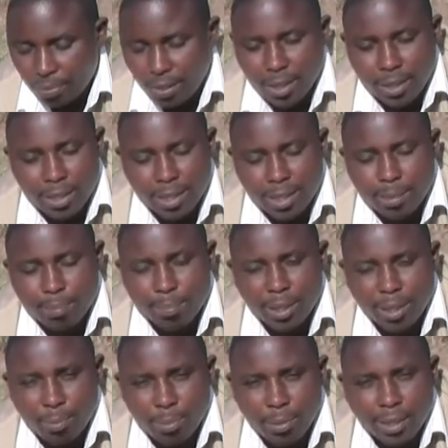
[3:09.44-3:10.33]
It has
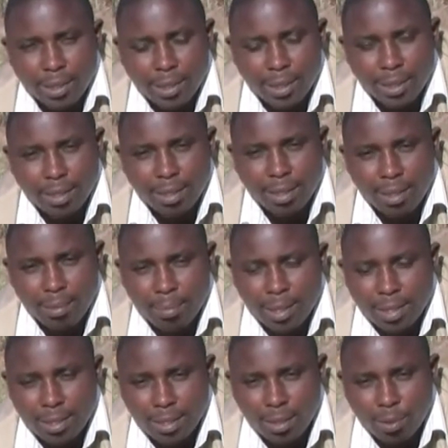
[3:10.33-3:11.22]
been planted 3
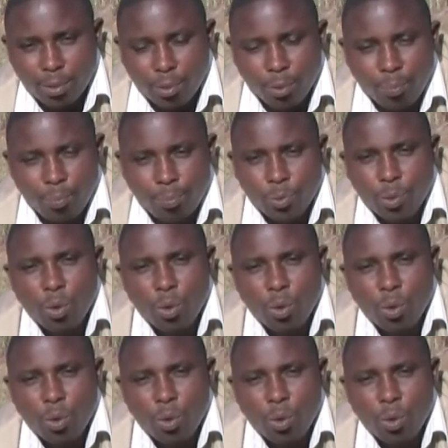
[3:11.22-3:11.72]
months ago.